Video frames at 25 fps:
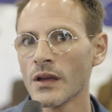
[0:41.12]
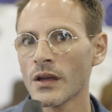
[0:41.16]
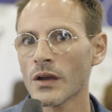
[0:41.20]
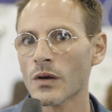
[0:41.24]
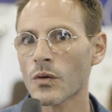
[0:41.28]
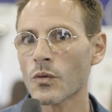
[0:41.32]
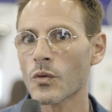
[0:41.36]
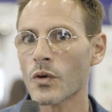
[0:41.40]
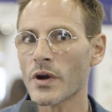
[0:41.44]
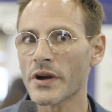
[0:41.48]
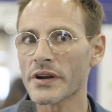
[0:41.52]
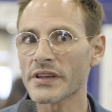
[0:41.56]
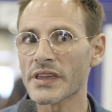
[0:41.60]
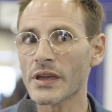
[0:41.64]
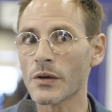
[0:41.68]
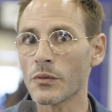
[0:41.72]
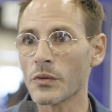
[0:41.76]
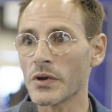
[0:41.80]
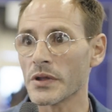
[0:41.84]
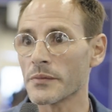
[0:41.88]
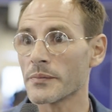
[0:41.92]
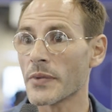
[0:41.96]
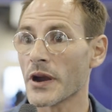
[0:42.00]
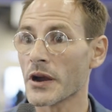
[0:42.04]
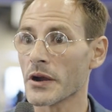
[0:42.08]
working
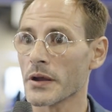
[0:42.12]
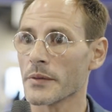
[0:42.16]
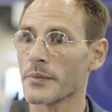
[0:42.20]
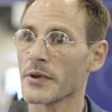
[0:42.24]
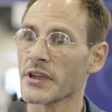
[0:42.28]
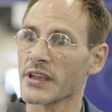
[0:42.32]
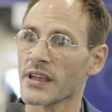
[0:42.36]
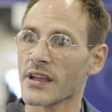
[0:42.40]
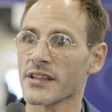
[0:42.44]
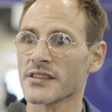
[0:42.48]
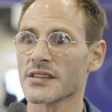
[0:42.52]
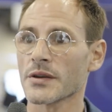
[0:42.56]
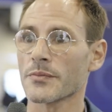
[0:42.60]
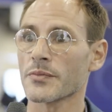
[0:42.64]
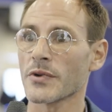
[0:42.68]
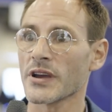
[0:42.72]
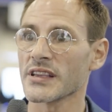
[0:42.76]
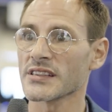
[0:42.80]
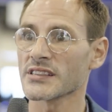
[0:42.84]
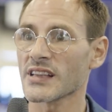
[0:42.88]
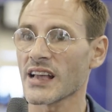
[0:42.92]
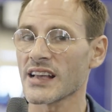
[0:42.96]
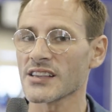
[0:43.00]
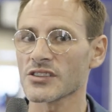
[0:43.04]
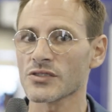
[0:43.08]
with very big
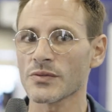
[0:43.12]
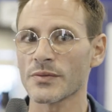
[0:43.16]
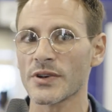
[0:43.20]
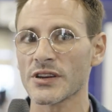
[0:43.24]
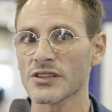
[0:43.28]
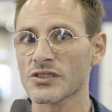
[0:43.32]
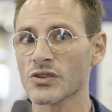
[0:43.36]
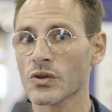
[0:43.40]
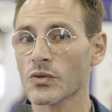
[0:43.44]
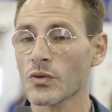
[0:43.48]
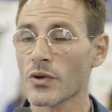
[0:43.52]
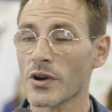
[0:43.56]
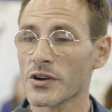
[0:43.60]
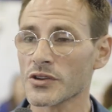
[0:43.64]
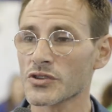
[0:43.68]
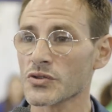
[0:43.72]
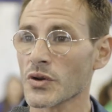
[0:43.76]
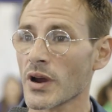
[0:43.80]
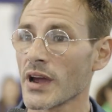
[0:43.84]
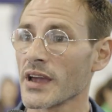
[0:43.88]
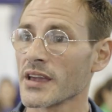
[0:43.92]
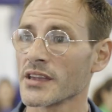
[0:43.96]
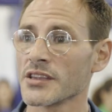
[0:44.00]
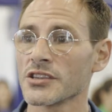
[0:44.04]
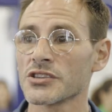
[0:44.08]
enterprise customers who were
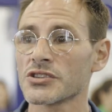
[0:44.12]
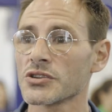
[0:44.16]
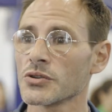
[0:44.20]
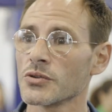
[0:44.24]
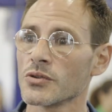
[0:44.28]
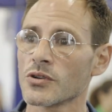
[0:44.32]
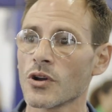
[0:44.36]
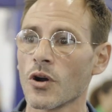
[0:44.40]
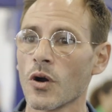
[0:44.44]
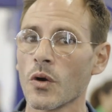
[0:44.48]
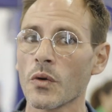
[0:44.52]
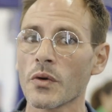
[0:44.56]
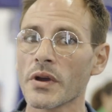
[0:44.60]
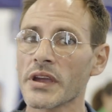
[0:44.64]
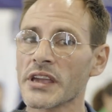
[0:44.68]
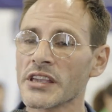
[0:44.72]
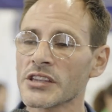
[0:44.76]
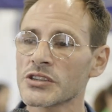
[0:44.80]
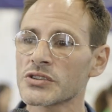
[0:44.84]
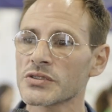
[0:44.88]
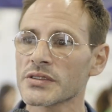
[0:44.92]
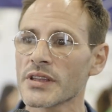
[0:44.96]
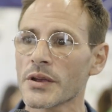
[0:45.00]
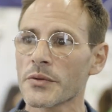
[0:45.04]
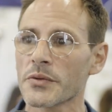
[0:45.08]
trying to go
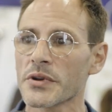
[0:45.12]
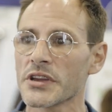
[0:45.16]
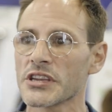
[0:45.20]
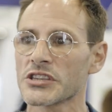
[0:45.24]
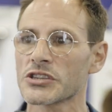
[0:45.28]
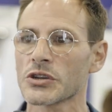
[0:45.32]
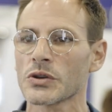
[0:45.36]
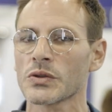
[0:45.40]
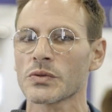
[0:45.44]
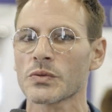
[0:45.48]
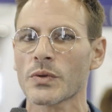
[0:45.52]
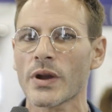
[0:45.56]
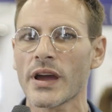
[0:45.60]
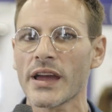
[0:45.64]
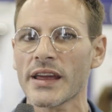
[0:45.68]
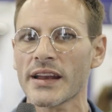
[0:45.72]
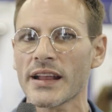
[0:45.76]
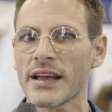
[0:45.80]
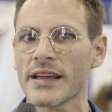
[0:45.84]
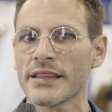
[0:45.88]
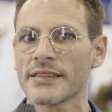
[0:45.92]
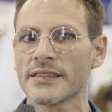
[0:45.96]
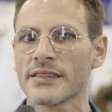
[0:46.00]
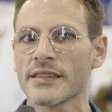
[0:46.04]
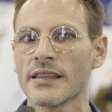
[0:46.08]
into the region, right?
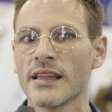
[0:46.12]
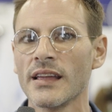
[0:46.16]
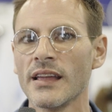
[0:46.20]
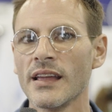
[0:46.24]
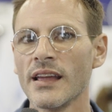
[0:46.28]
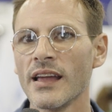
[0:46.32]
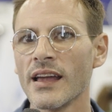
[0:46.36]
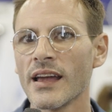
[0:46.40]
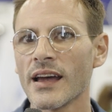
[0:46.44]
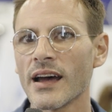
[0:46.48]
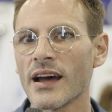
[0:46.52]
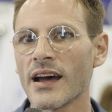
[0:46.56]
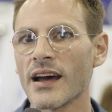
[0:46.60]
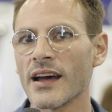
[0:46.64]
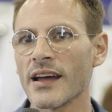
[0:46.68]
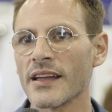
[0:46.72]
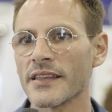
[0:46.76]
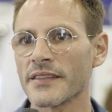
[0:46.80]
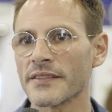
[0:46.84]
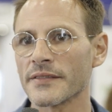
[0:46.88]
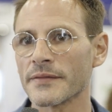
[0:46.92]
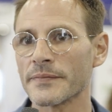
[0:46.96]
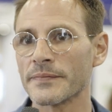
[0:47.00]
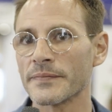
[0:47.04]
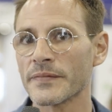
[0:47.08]
And
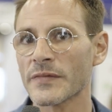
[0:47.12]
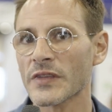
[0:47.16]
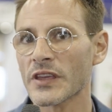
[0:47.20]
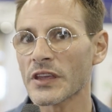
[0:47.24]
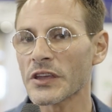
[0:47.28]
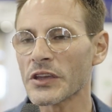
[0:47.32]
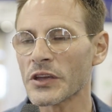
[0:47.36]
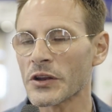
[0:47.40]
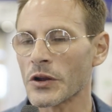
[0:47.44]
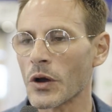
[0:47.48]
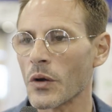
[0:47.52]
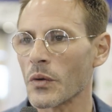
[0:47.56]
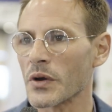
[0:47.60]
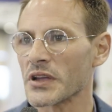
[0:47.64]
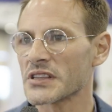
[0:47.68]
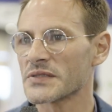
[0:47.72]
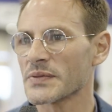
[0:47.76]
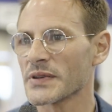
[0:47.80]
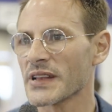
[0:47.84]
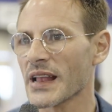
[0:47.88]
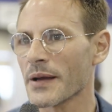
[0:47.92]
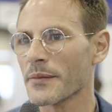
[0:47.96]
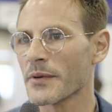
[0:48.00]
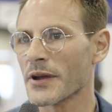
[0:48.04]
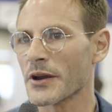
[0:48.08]
it's
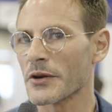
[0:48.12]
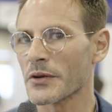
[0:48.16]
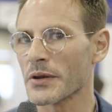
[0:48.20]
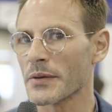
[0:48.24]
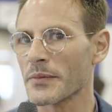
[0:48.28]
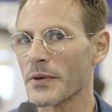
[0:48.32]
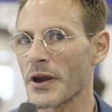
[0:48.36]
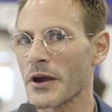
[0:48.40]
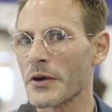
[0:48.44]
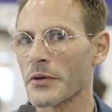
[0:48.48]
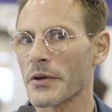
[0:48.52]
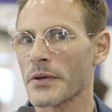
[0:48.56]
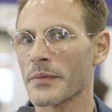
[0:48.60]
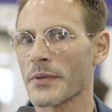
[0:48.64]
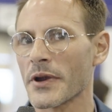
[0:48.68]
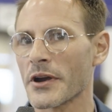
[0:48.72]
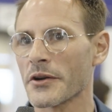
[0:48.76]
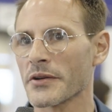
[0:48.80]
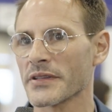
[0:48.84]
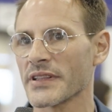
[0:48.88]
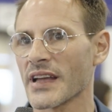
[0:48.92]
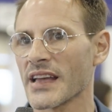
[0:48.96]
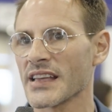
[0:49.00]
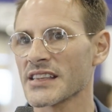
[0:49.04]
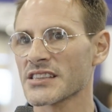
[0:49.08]
been a very, very,
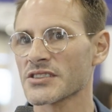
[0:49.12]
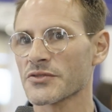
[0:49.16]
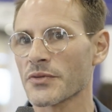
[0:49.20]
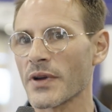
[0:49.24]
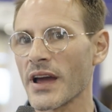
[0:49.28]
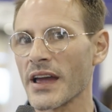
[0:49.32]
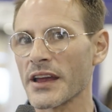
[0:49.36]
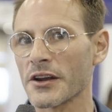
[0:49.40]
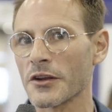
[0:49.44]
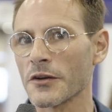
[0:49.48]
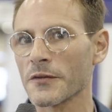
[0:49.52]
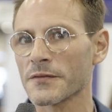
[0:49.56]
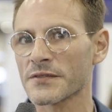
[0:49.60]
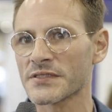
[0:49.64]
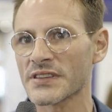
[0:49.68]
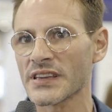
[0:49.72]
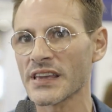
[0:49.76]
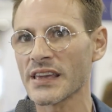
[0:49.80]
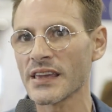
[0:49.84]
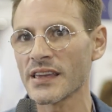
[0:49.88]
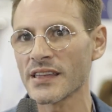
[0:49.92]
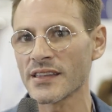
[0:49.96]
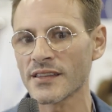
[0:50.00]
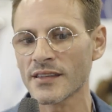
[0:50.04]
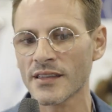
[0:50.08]
very nice ride of
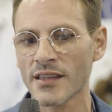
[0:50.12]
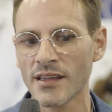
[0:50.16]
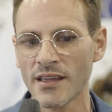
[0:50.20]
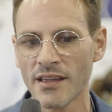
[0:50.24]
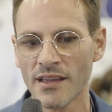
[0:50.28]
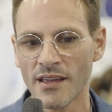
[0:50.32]
seeing